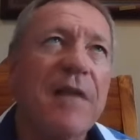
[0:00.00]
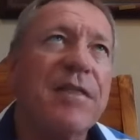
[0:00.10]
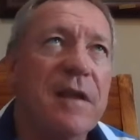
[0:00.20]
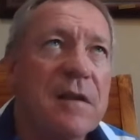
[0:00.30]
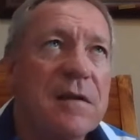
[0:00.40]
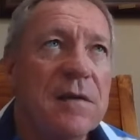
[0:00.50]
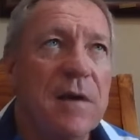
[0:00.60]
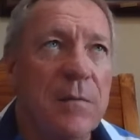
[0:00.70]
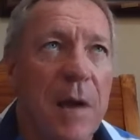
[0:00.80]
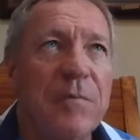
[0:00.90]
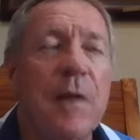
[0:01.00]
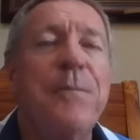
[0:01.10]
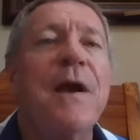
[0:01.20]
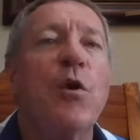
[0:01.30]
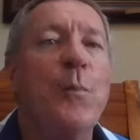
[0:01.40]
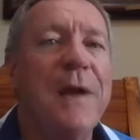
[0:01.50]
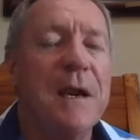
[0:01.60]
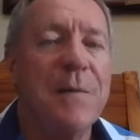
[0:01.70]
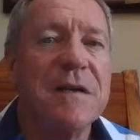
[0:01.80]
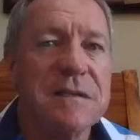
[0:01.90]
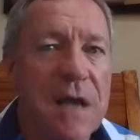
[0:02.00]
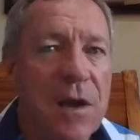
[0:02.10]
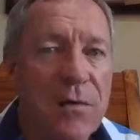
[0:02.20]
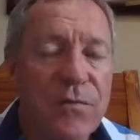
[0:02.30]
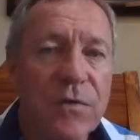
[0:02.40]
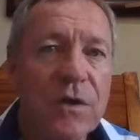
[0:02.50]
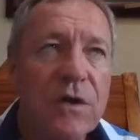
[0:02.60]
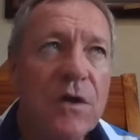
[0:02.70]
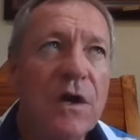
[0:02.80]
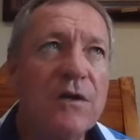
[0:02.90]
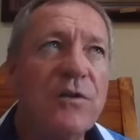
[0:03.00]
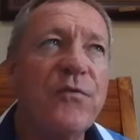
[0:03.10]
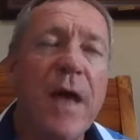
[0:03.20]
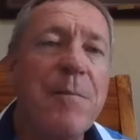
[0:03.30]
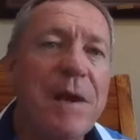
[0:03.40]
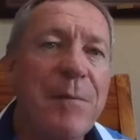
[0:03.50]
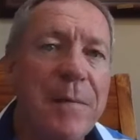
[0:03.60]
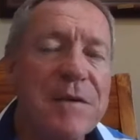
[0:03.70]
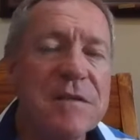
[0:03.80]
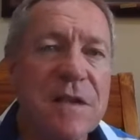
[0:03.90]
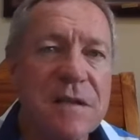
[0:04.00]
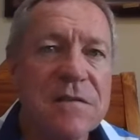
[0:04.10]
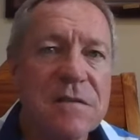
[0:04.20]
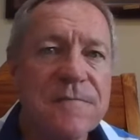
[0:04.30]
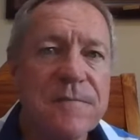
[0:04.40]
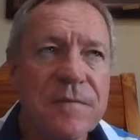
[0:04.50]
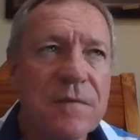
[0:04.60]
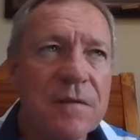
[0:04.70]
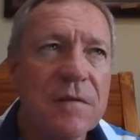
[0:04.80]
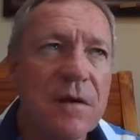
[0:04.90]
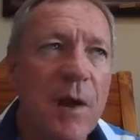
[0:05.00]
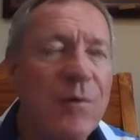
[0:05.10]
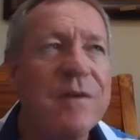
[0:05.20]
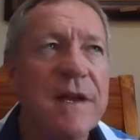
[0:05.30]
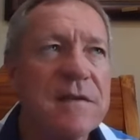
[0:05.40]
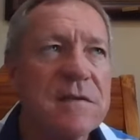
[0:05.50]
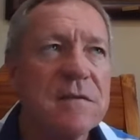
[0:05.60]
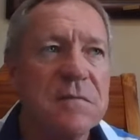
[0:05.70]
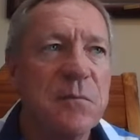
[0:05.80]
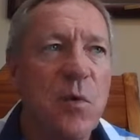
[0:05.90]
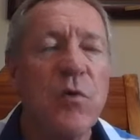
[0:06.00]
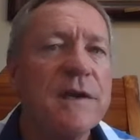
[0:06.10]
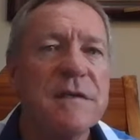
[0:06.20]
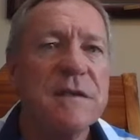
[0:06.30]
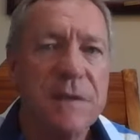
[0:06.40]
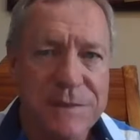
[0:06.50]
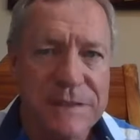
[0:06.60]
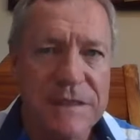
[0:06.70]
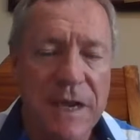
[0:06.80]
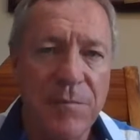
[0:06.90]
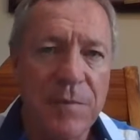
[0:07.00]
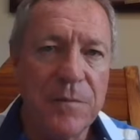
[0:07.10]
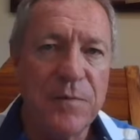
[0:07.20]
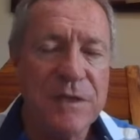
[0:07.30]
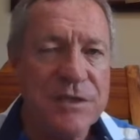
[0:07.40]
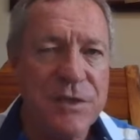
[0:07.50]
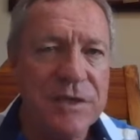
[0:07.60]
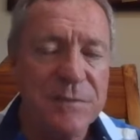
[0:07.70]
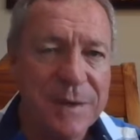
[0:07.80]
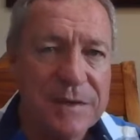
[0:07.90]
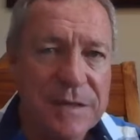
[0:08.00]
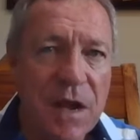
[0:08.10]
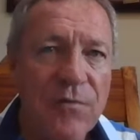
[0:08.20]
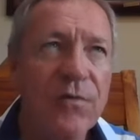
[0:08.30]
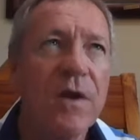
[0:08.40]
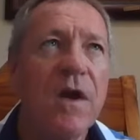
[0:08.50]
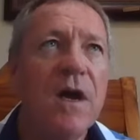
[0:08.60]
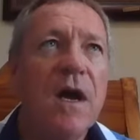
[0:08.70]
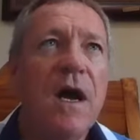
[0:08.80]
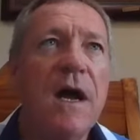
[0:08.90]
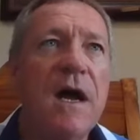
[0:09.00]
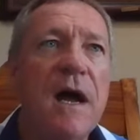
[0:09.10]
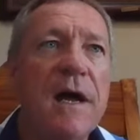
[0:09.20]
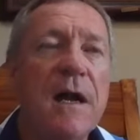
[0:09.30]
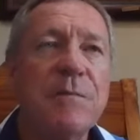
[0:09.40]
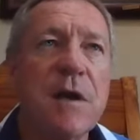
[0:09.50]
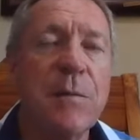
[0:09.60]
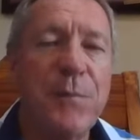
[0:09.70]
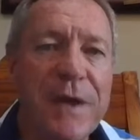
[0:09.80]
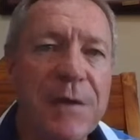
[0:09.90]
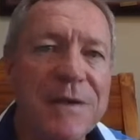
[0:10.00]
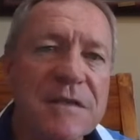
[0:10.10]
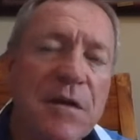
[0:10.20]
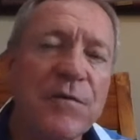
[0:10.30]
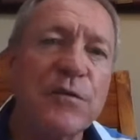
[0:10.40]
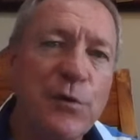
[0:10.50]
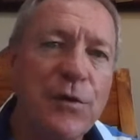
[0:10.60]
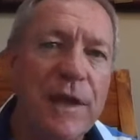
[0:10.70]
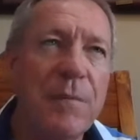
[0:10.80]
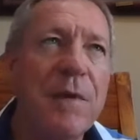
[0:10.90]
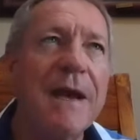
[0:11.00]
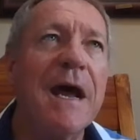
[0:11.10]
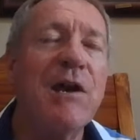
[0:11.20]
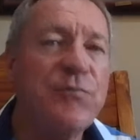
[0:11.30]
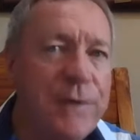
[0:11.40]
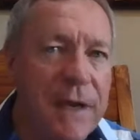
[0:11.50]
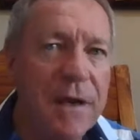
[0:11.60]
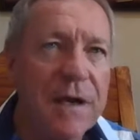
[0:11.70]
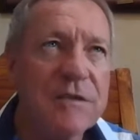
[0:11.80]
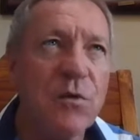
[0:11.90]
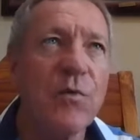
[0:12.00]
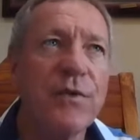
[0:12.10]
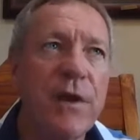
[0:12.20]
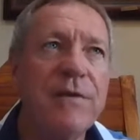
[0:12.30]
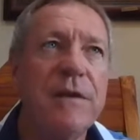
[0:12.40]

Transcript: think I'm comparing myself to family members that's, I would guess, more or less in the same position as myself. And I'm comparing myself to them, and I realize although